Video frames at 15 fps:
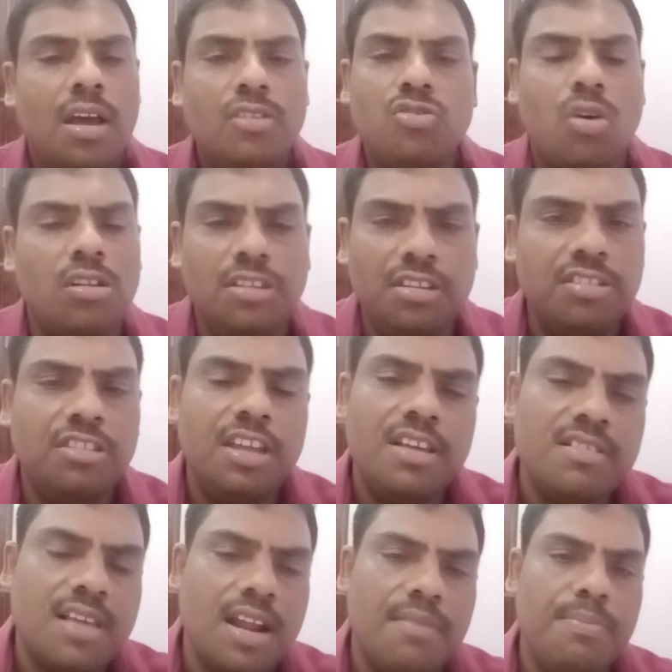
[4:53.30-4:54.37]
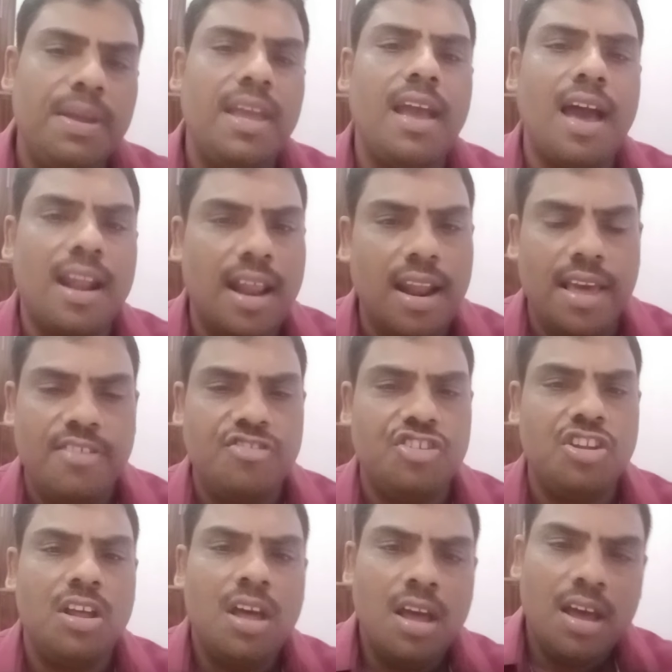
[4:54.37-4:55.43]
So all these things are being analyzed
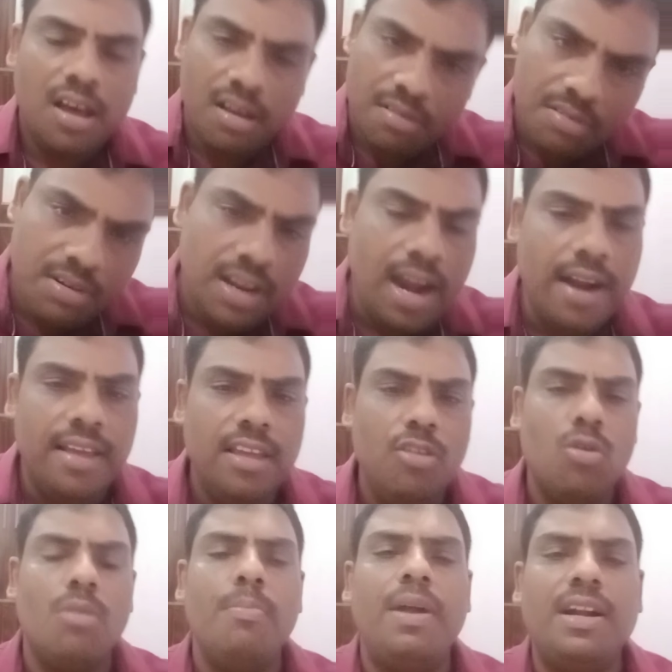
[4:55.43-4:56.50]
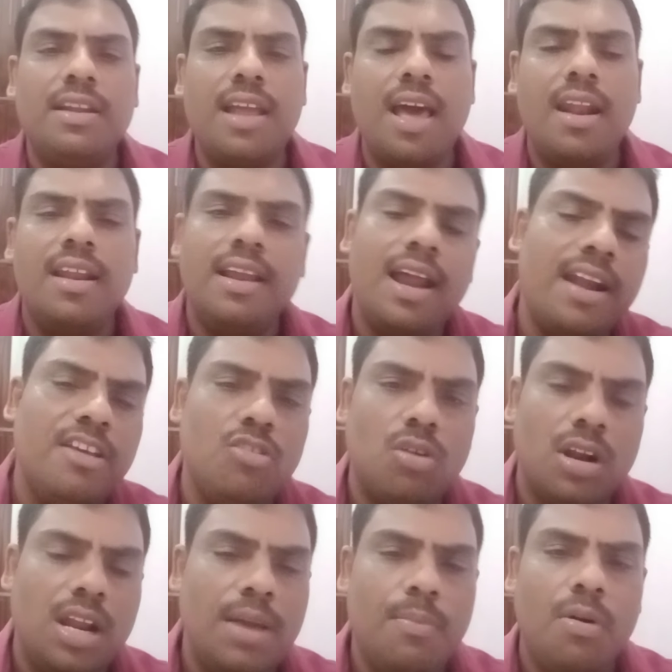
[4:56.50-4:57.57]
regarding your material, regarding
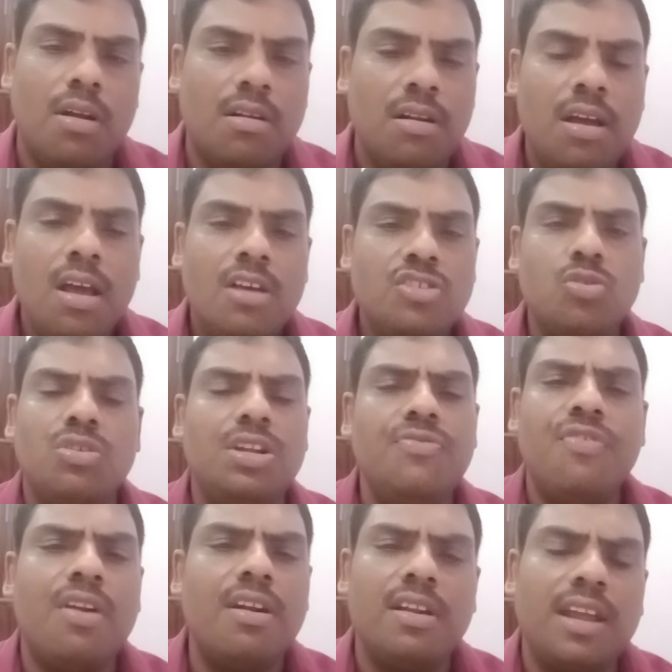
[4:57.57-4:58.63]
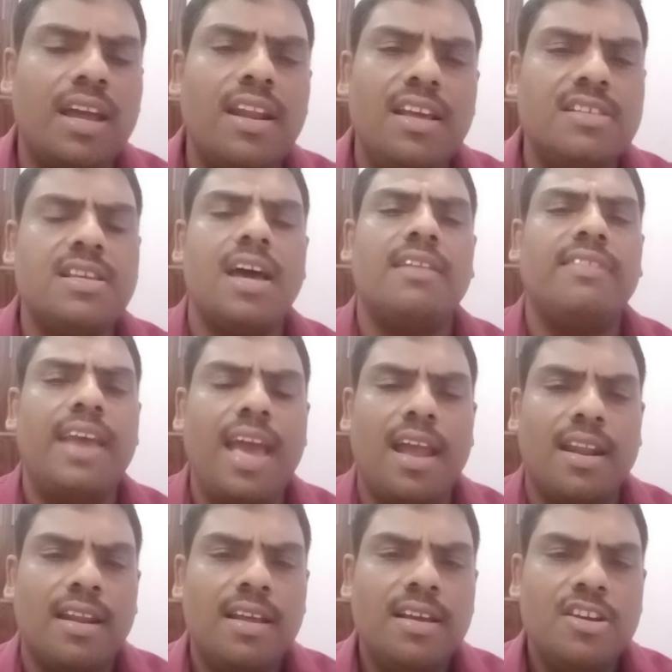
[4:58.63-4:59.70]
your labor. So different techniques are
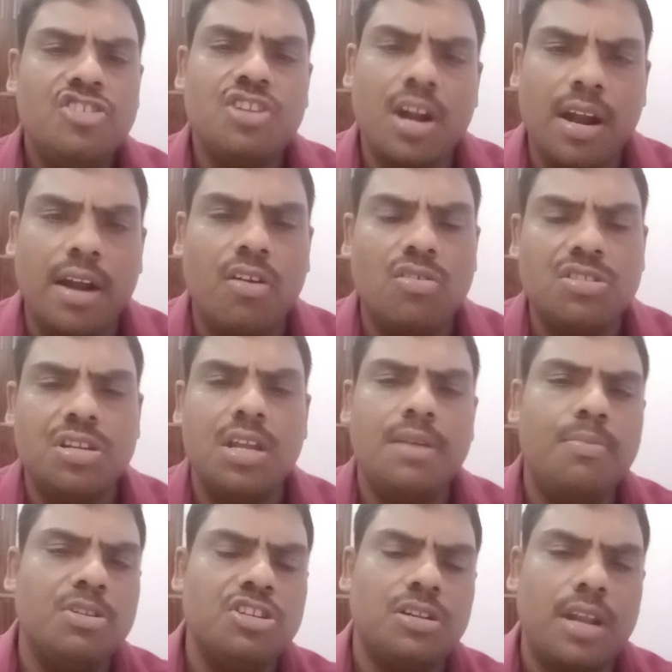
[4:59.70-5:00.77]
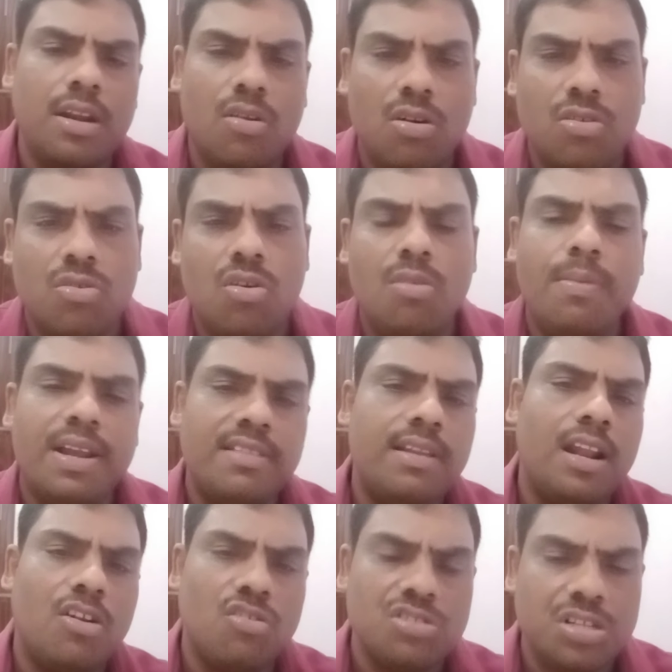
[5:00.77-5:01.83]
there standard costing, budgetary control,
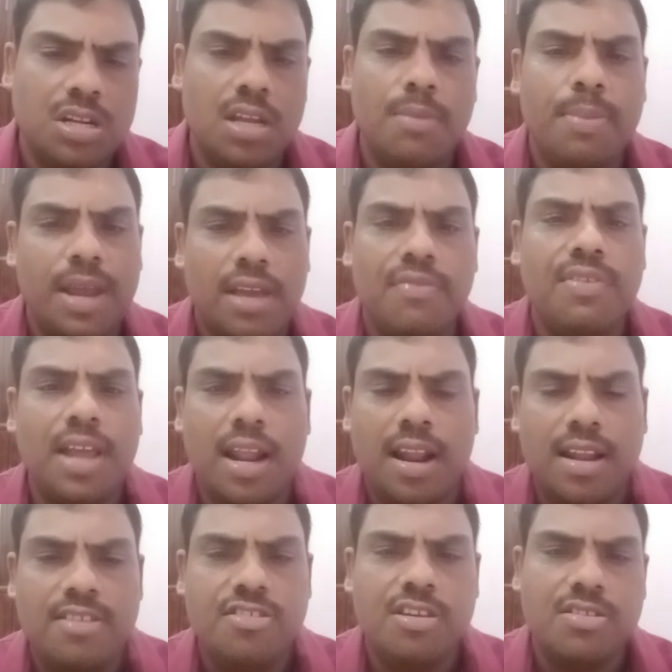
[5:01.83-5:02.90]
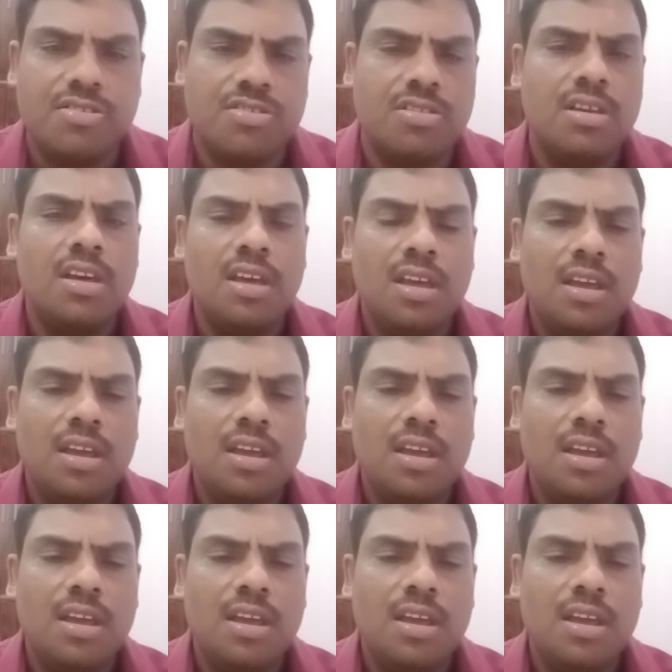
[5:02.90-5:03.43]
marginal costing, break-even analysis.